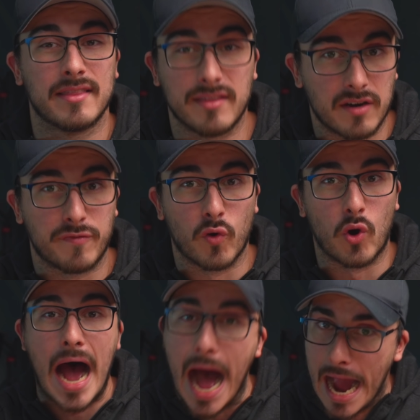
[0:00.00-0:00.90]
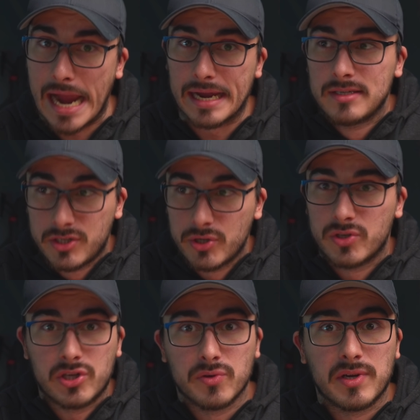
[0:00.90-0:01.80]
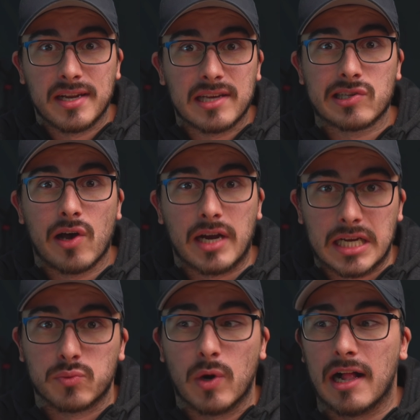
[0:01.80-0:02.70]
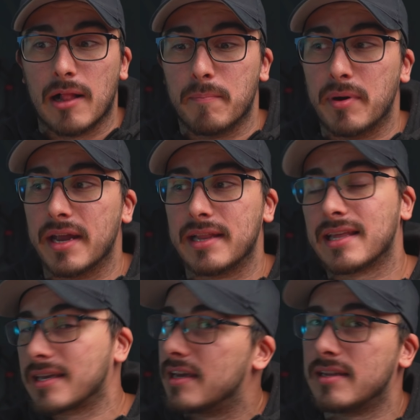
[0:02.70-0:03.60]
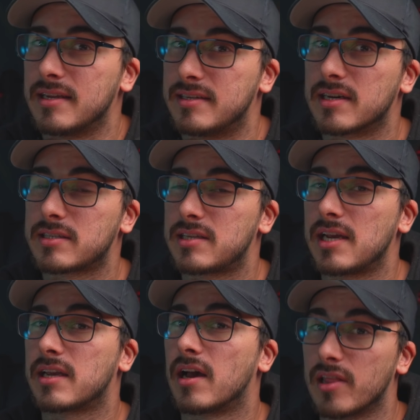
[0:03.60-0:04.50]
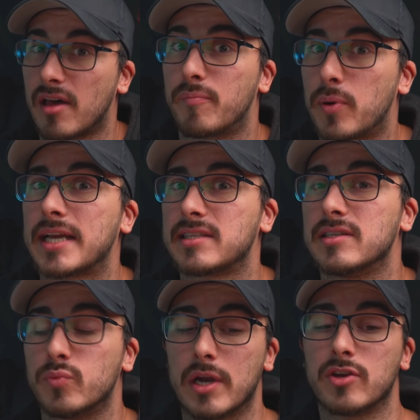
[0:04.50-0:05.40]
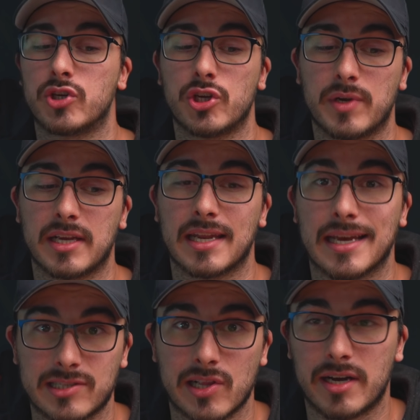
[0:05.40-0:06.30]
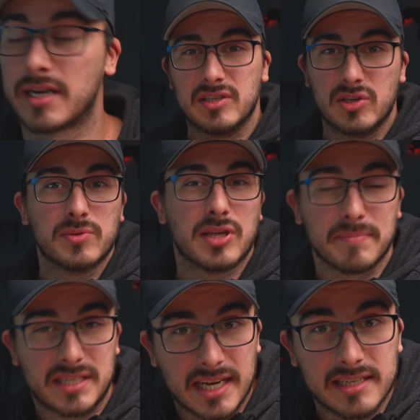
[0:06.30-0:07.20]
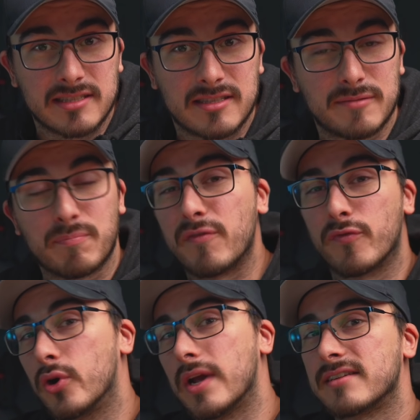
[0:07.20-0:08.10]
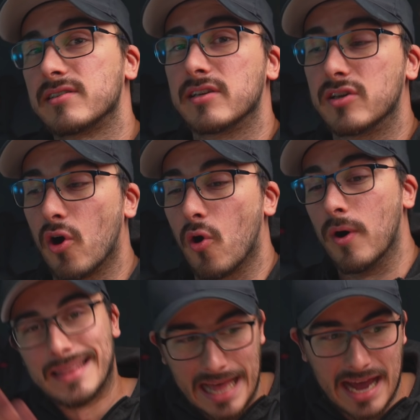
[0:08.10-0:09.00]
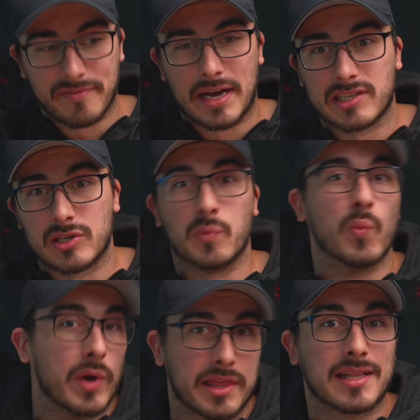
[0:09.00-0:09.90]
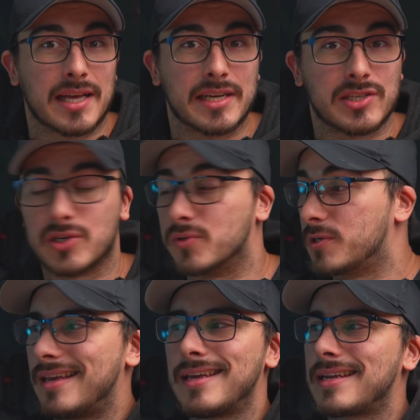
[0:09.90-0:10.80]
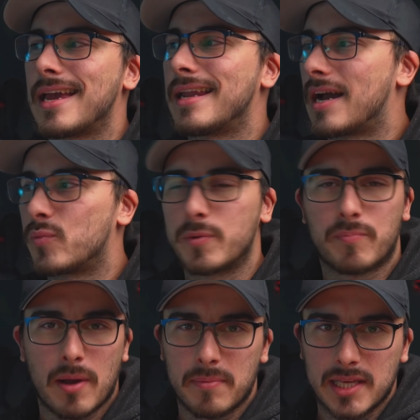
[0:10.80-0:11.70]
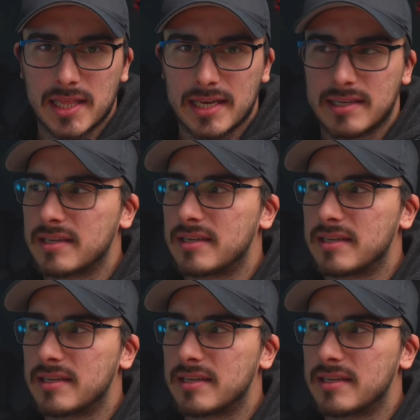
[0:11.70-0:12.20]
therefore I should shoot in S-Log as well. But like, it does take a lot of practice when you're shooting in S-Log. Do some tests before you actually go live action with a client shoot. And then again, I would probably like